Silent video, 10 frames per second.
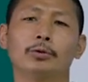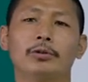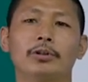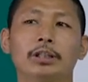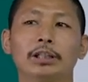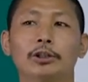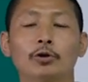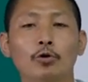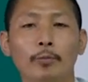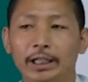You will see
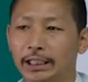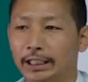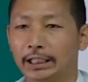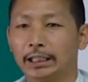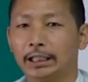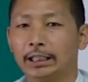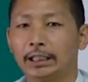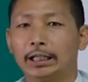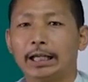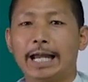so many.
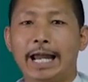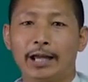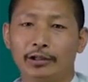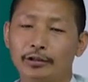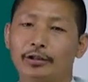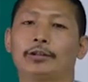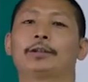And